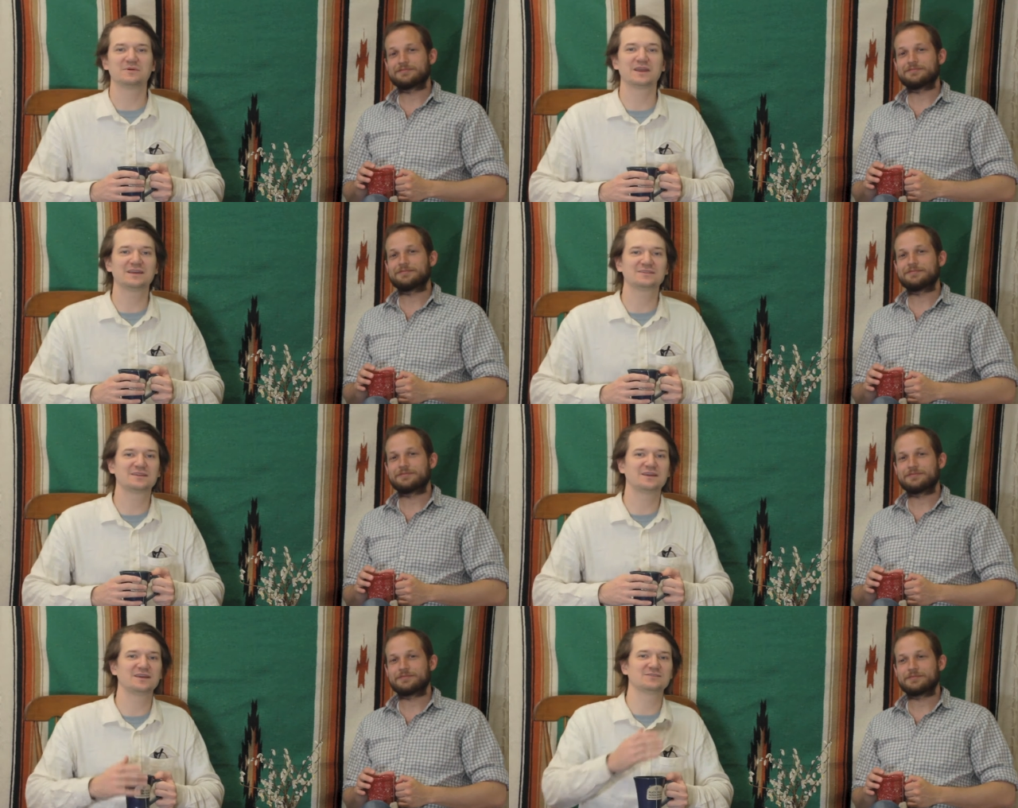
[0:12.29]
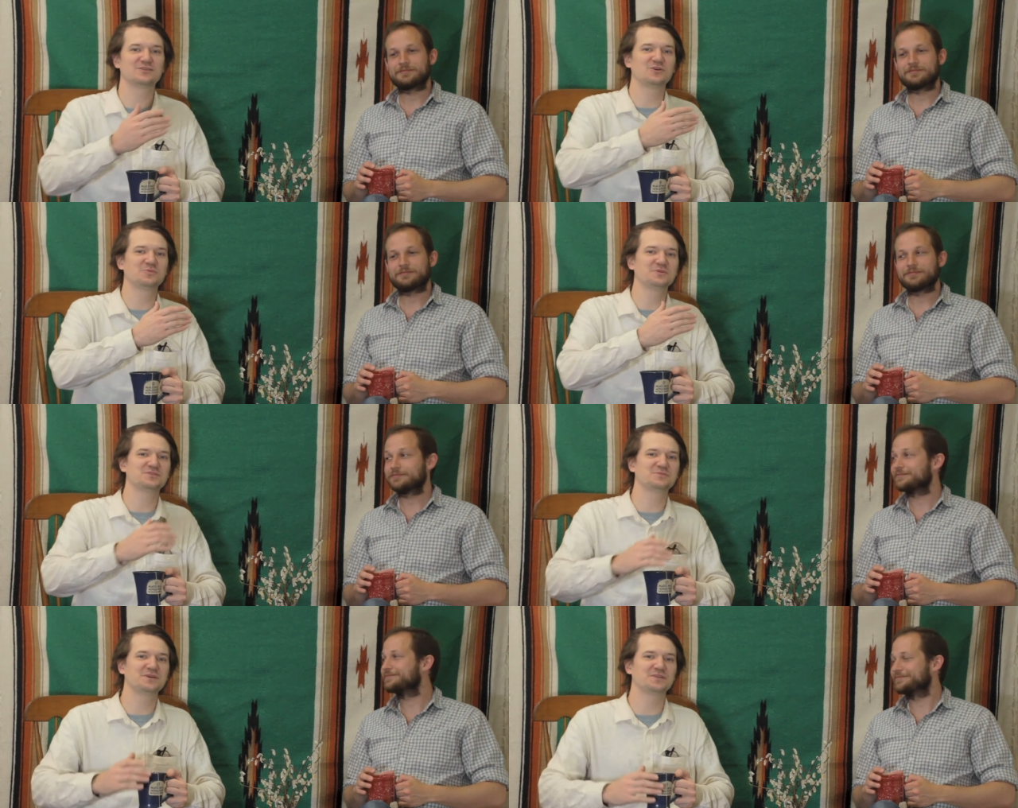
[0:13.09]
Speaker 1: My guest today is Colby
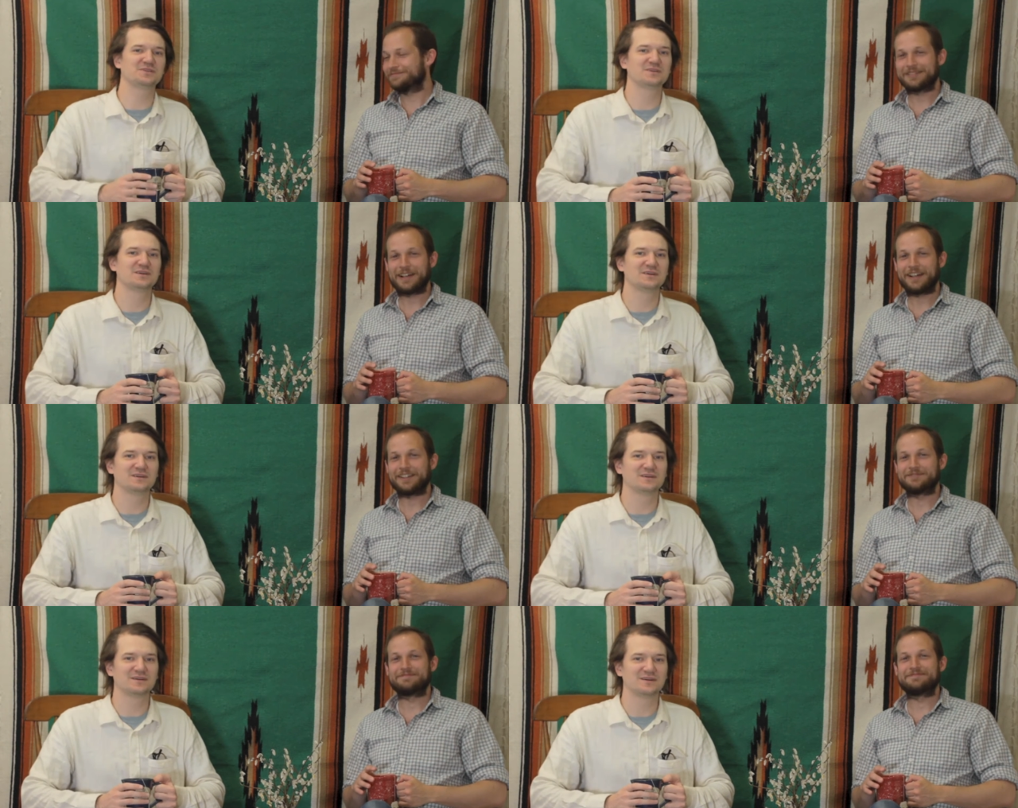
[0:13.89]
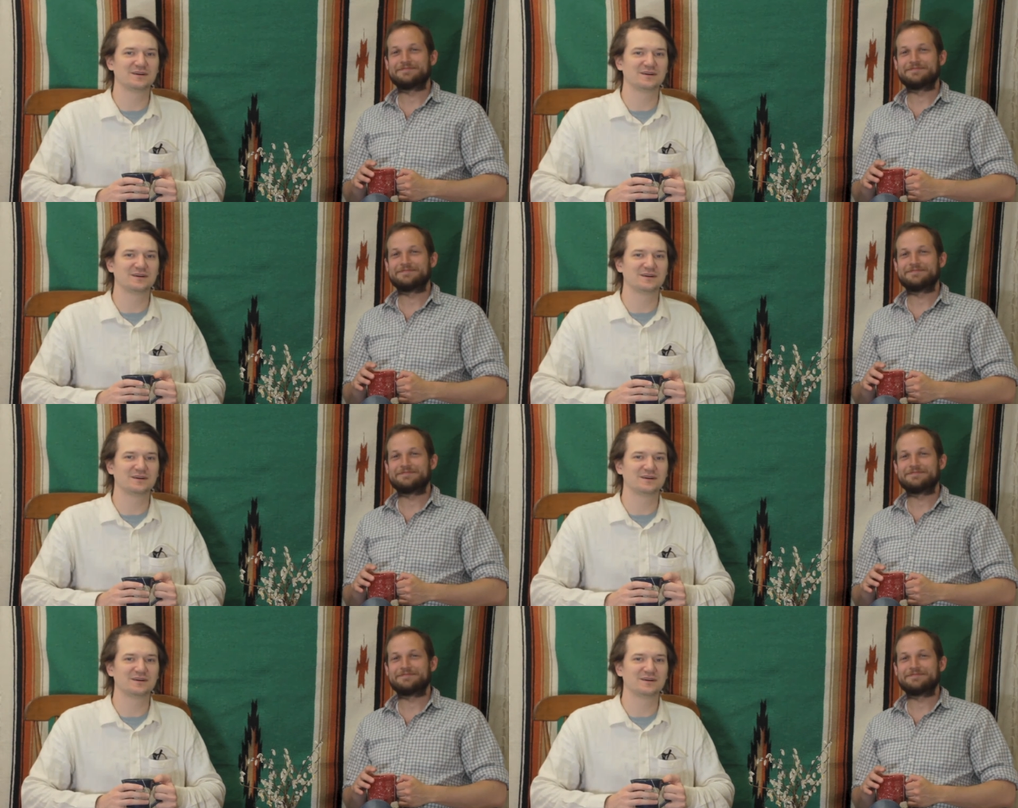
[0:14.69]
Smith. Hi.